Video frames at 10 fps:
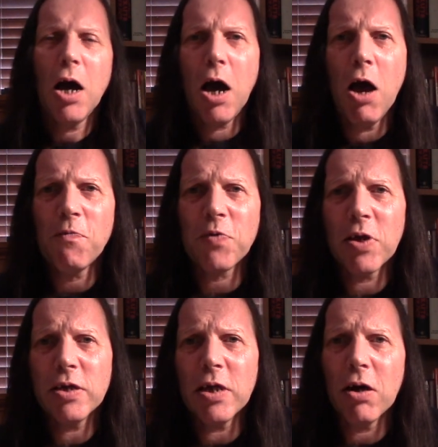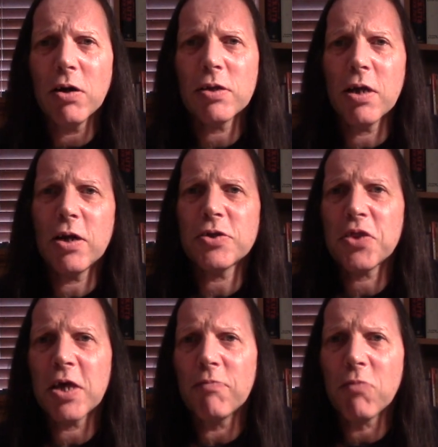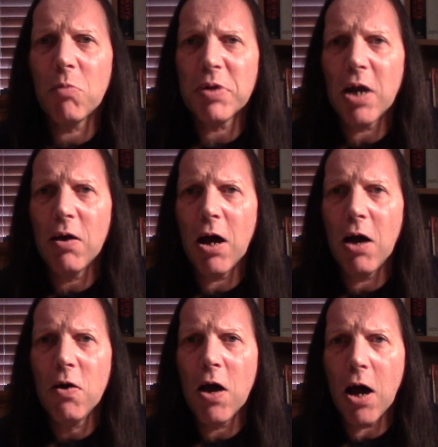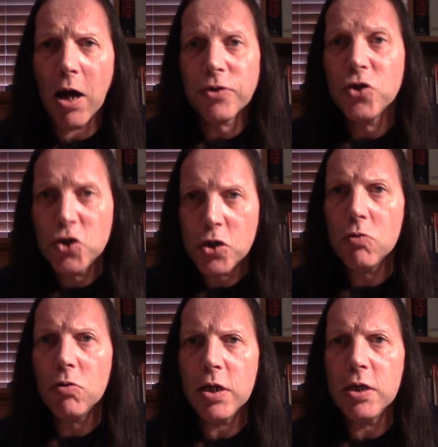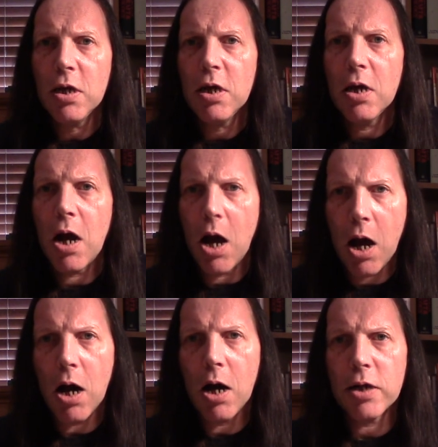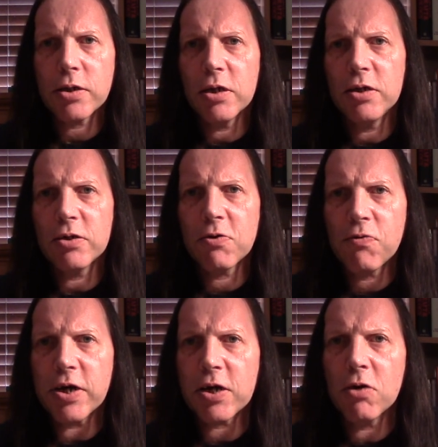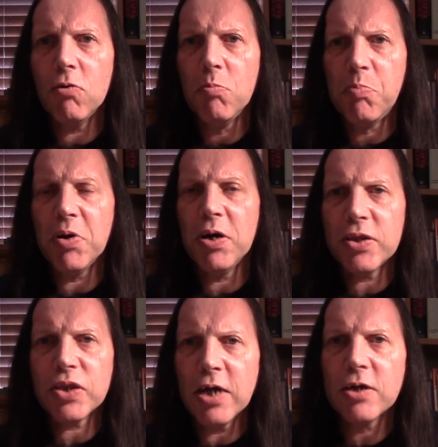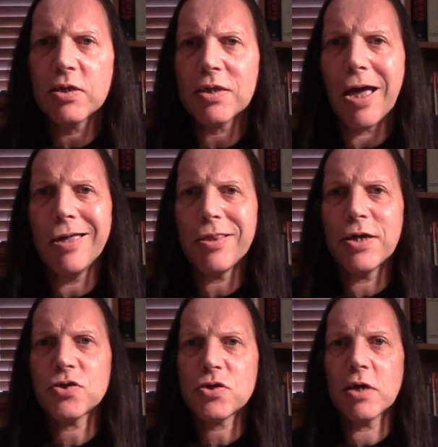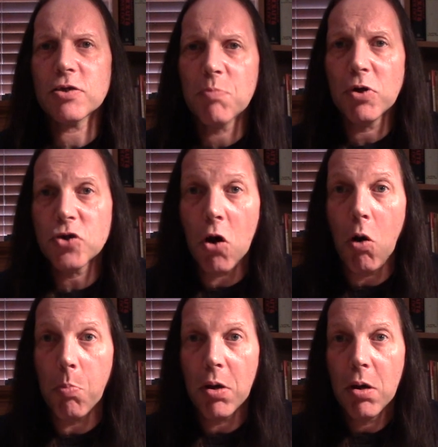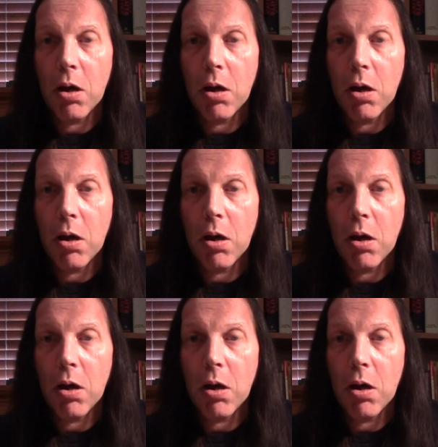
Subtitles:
hopefully, you know, I like to think I've not been unduly hard and critical, but at the end of the day, that's my job.